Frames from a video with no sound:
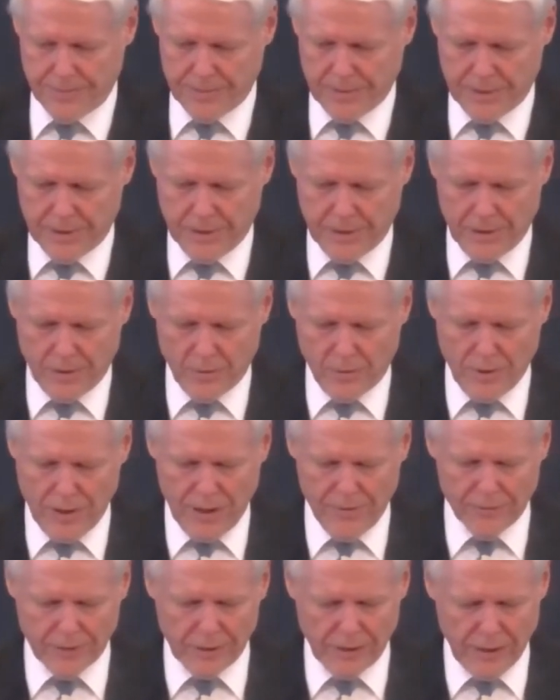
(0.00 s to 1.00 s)
We have a
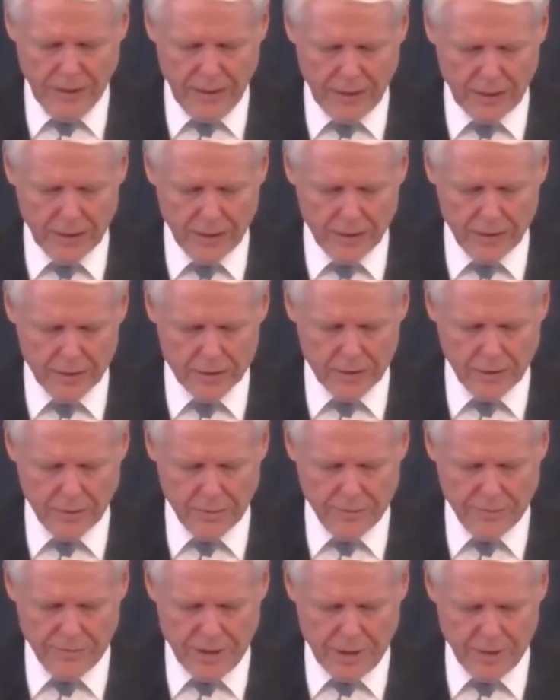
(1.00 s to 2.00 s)
link to the
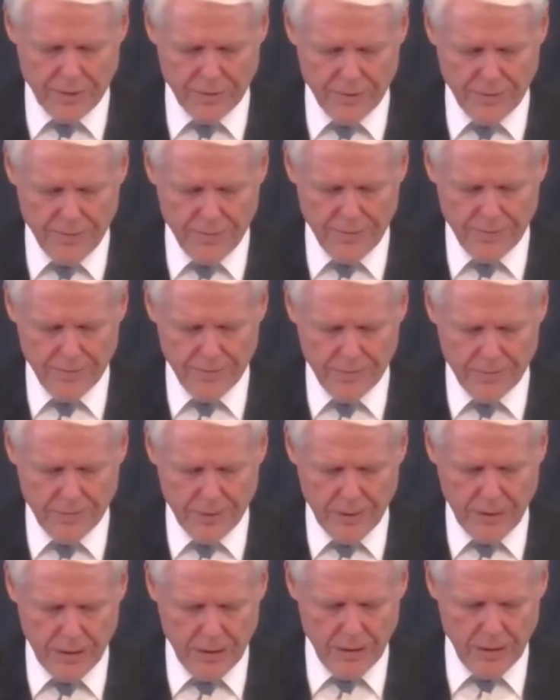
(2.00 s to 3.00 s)
Father.
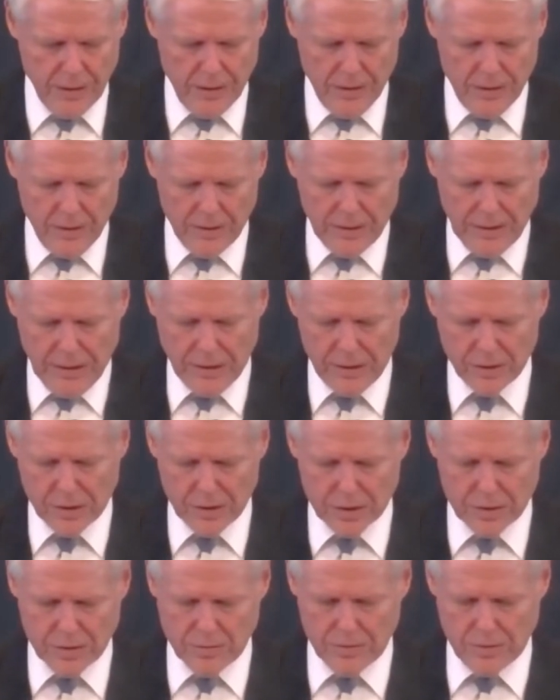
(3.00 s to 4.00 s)
You can't just
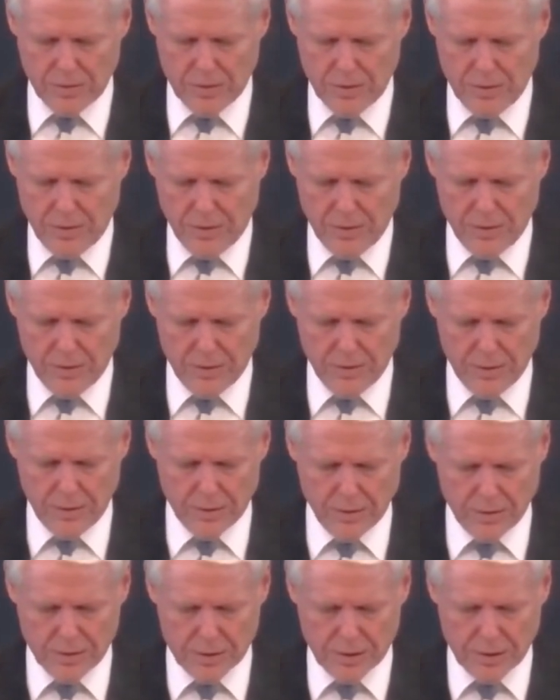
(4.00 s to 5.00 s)

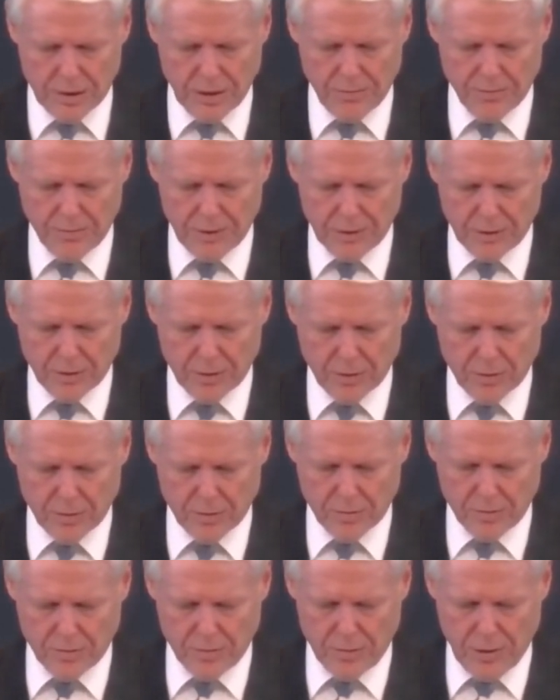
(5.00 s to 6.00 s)
skip and go,
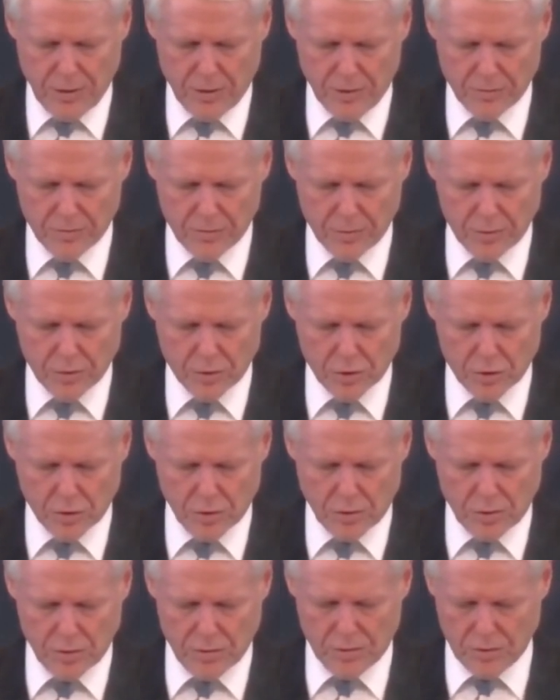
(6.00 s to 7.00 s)
you know, short,
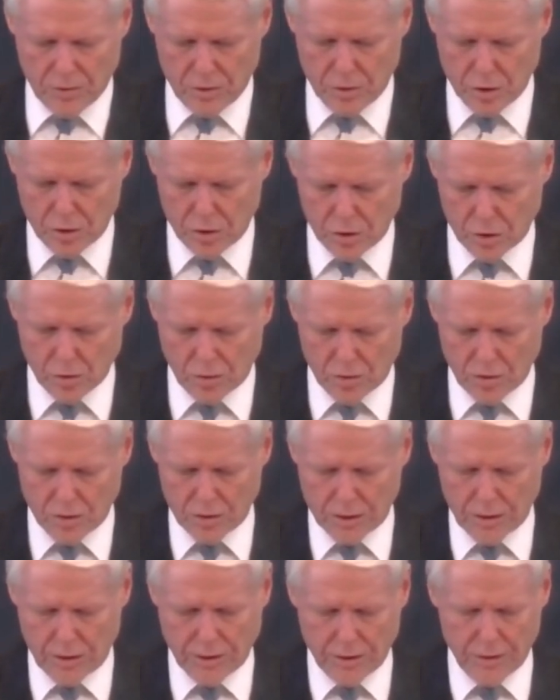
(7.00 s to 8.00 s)
short, uh,
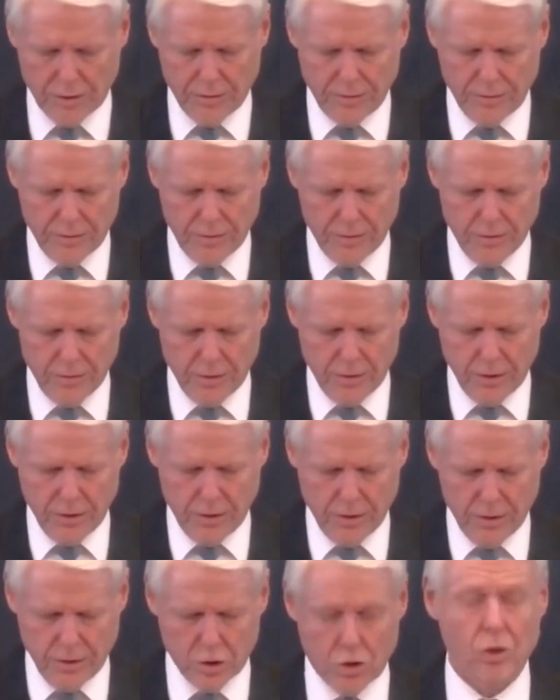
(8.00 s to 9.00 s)

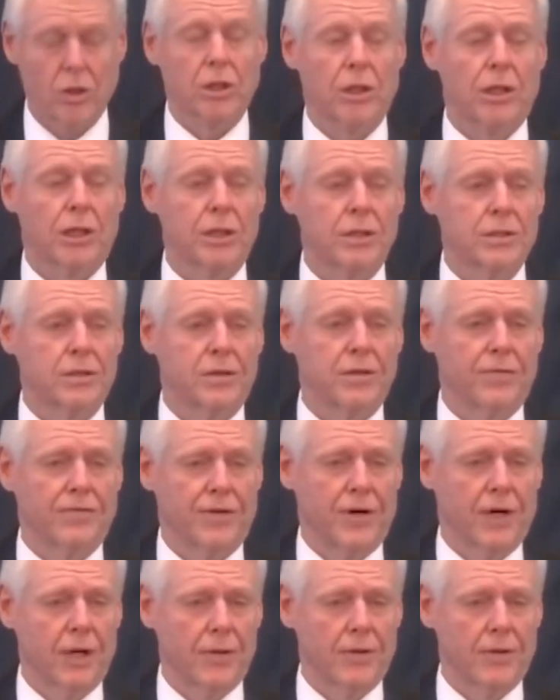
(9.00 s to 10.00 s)
shortcut to the Father.